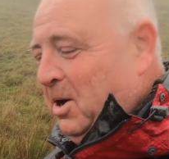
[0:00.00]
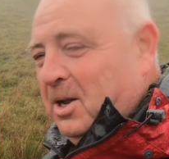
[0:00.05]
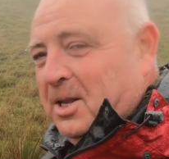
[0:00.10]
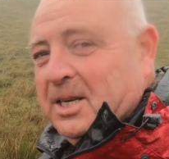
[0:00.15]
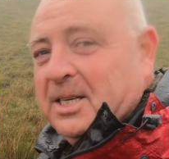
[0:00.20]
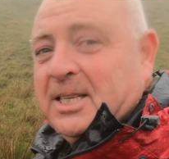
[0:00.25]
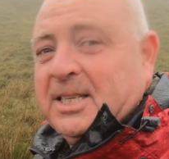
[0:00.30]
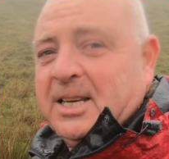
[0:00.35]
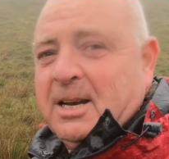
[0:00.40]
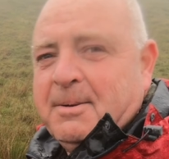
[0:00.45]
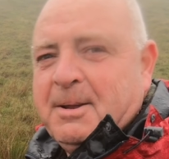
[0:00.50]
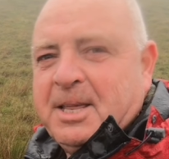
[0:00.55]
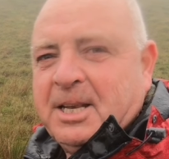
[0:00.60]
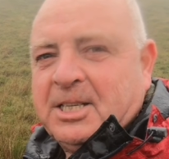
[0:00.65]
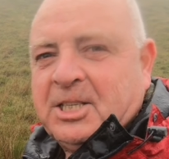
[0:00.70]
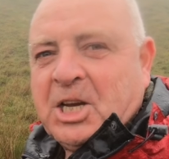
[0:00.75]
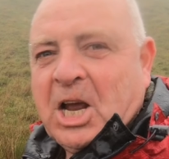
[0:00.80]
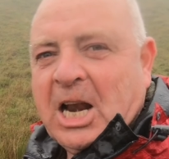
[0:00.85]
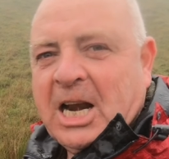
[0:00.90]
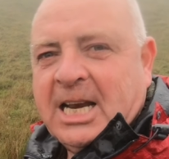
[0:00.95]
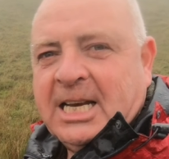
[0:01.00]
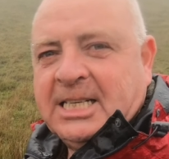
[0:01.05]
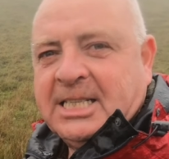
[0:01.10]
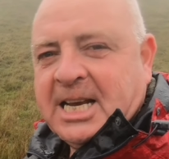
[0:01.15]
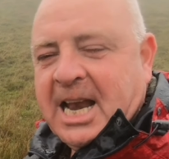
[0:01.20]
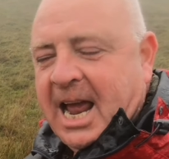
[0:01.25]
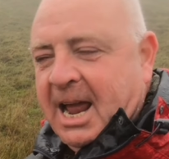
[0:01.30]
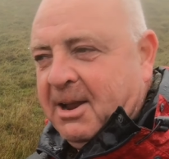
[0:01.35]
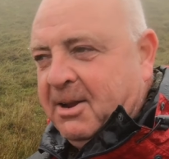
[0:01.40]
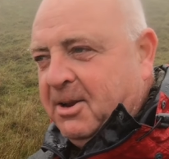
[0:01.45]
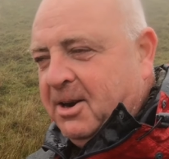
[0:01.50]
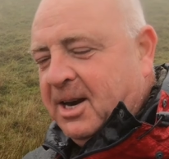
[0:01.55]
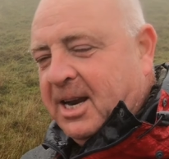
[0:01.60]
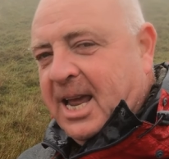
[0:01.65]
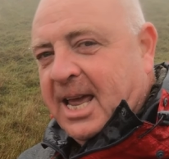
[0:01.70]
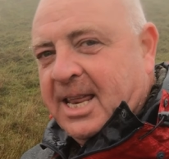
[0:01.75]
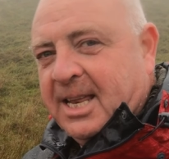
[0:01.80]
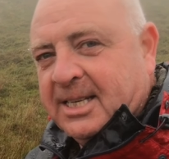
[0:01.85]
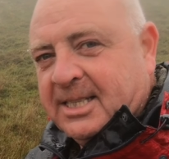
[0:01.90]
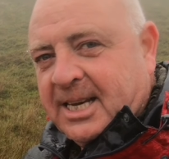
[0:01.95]
This is going to be the challenge now. You've got to
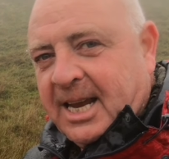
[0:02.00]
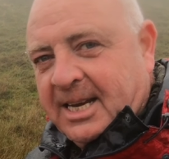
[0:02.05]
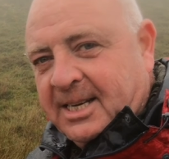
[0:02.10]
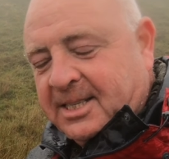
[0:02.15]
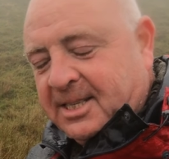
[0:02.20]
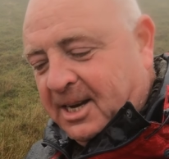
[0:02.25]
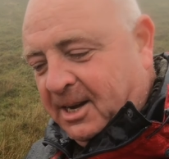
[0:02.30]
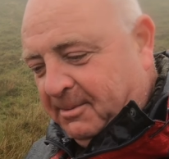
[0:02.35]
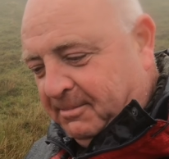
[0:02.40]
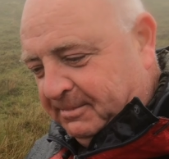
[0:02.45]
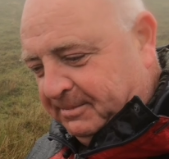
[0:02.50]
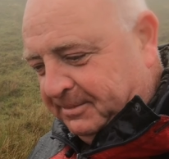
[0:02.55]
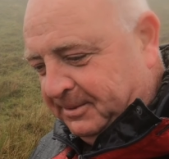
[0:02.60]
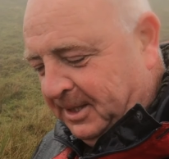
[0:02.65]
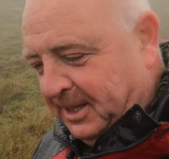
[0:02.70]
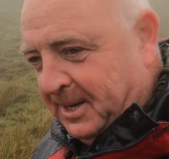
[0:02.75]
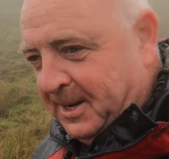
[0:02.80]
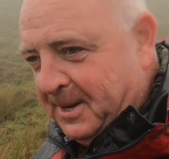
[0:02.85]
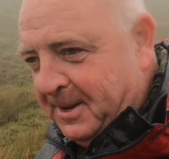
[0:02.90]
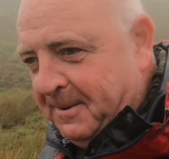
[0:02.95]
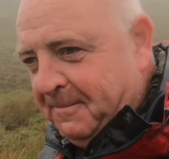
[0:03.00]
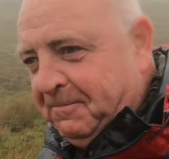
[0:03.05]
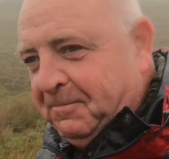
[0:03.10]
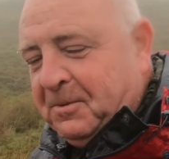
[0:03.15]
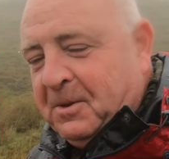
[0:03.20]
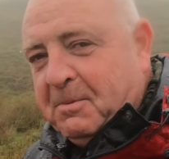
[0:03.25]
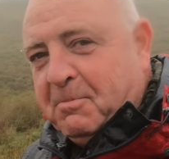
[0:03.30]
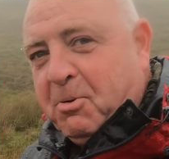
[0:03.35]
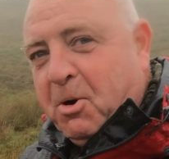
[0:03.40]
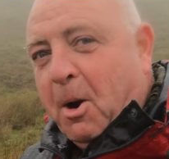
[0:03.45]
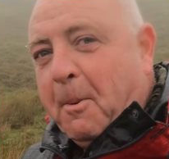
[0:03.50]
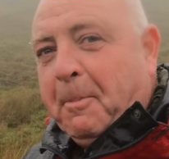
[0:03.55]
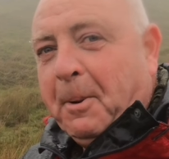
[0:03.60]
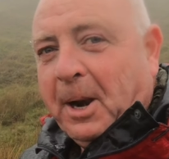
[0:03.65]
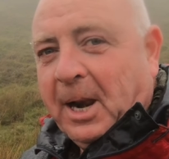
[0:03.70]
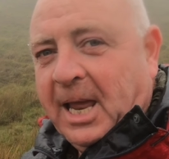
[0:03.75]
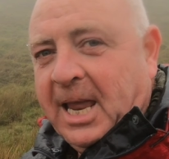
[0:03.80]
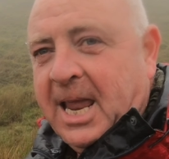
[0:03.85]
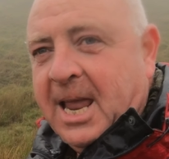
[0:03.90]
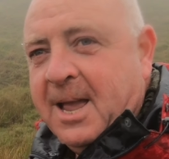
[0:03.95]
get the tent up
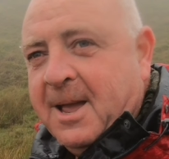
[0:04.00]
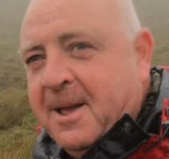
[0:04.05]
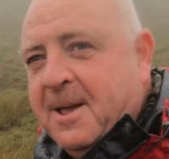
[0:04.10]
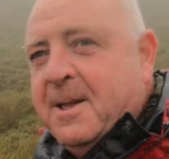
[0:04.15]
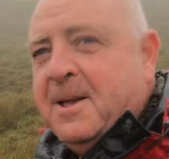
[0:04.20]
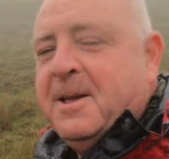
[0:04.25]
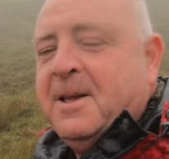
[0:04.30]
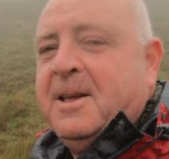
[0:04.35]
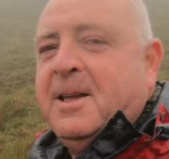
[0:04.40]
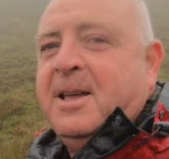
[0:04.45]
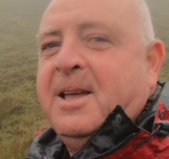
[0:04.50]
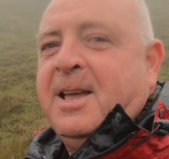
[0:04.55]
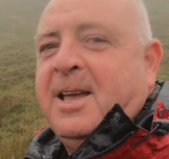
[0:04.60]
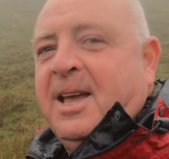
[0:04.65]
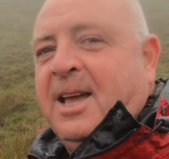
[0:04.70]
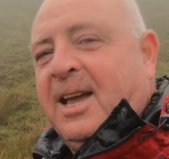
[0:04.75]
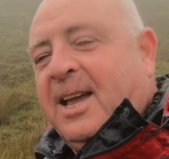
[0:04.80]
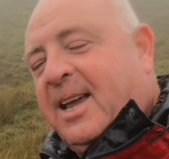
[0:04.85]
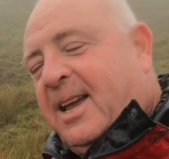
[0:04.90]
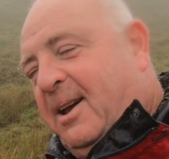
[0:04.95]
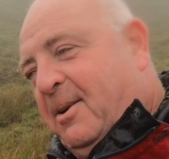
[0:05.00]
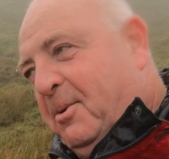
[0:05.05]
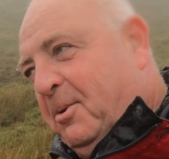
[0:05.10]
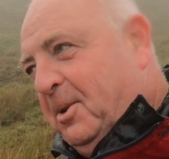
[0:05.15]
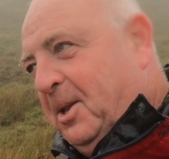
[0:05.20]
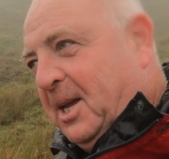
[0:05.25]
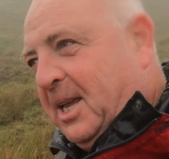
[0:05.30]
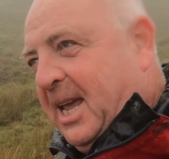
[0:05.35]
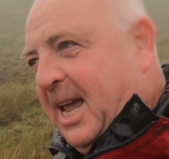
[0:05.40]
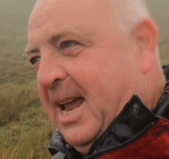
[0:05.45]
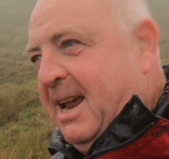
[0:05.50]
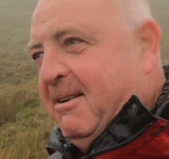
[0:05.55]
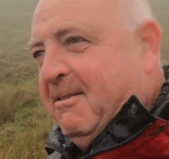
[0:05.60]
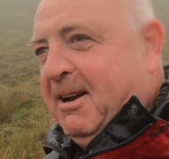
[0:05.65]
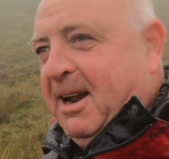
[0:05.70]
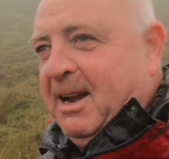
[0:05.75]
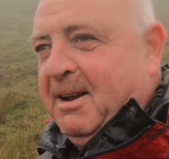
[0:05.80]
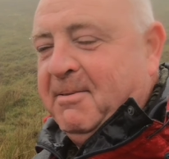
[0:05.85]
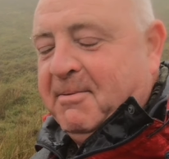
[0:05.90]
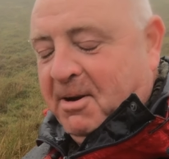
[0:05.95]
properly, get all the
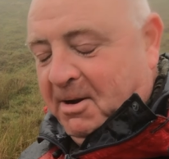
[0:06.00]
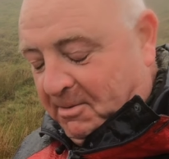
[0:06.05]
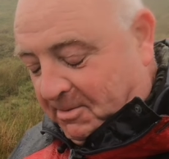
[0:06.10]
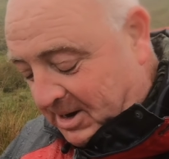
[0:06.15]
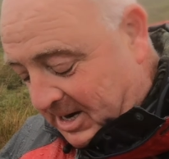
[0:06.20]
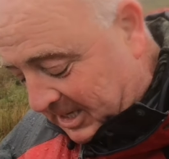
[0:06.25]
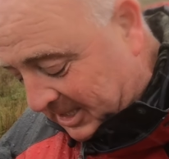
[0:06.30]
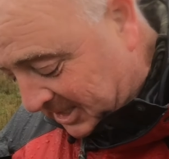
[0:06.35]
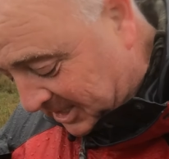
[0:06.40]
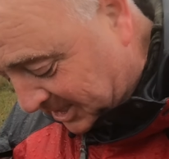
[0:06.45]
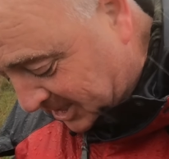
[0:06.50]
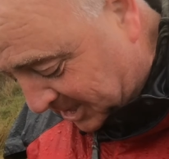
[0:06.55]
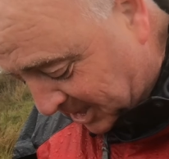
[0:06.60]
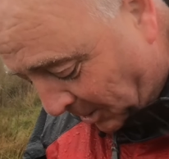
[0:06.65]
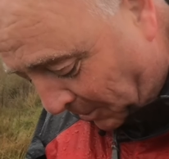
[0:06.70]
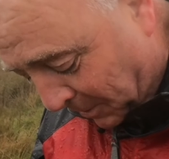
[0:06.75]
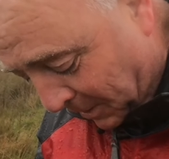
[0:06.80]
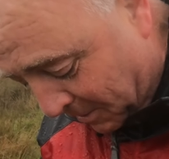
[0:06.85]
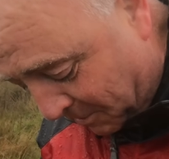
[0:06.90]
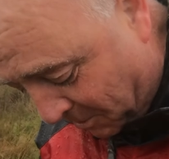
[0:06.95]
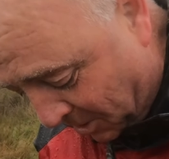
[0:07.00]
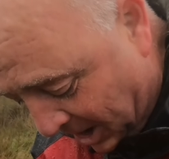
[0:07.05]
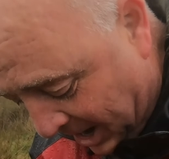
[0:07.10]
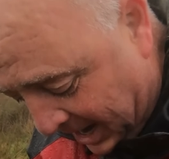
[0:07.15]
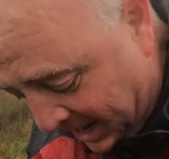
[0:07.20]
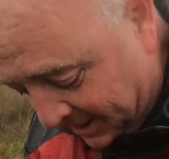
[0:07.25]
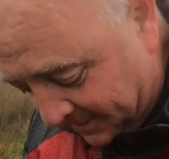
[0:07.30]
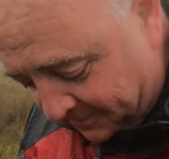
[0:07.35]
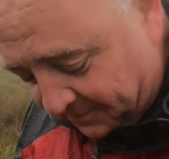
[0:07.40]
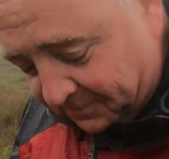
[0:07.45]
gear in while we're sopping wet.